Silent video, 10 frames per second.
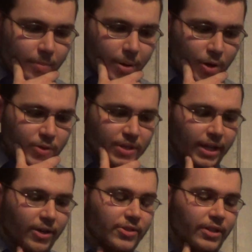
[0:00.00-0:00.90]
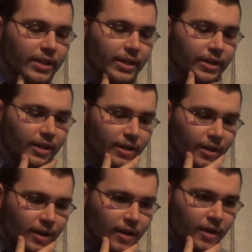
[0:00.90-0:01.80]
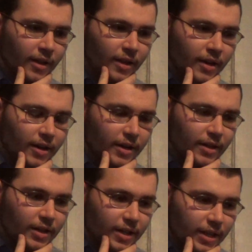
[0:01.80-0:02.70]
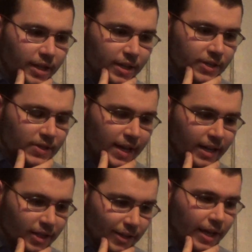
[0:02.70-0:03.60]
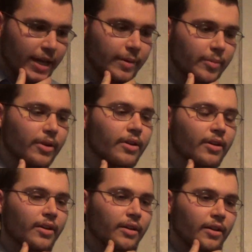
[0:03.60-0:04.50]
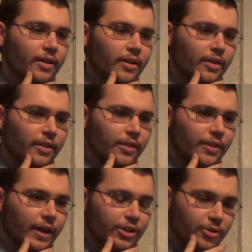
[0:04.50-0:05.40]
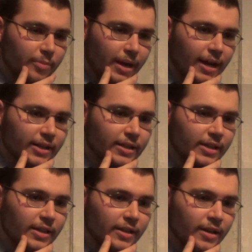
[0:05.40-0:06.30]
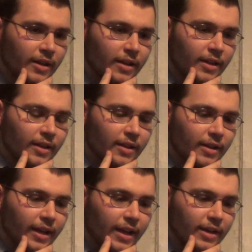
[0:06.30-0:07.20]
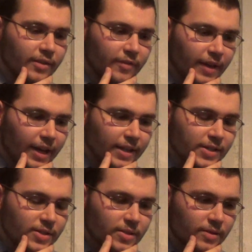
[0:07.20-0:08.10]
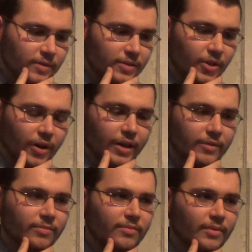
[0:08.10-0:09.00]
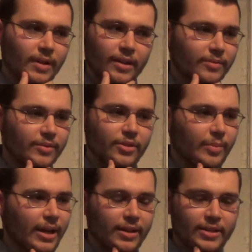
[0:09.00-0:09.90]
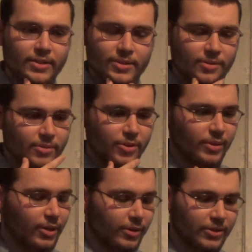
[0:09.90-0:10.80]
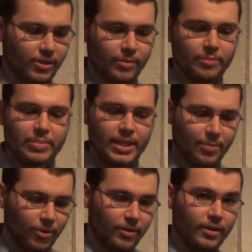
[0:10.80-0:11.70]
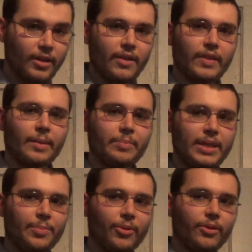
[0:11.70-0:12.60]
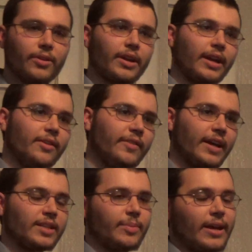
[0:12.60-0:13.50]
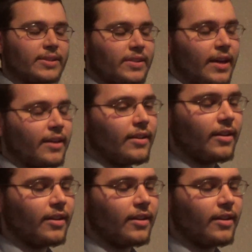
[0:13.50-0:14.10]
Post-scarcity is a claim that humanity can advance, humanity's too liquid a term, that people can advance past that.